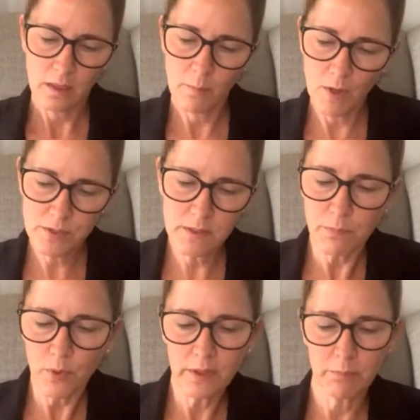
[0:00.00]
The most
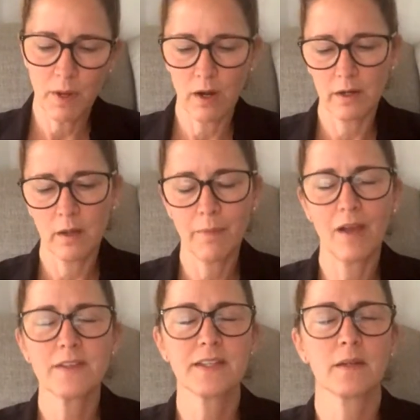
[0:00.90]
important part
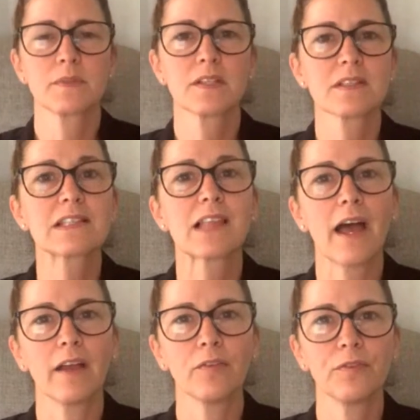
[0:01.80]
about Samson's
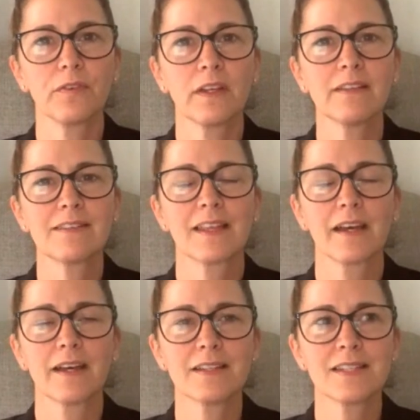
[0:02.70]
life is
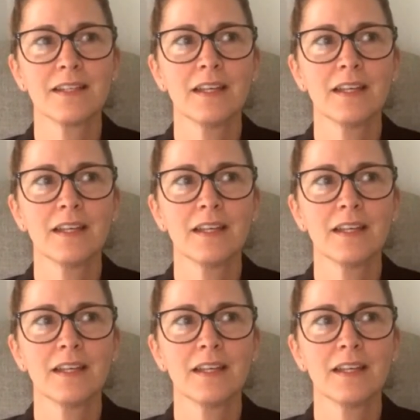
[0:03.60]
that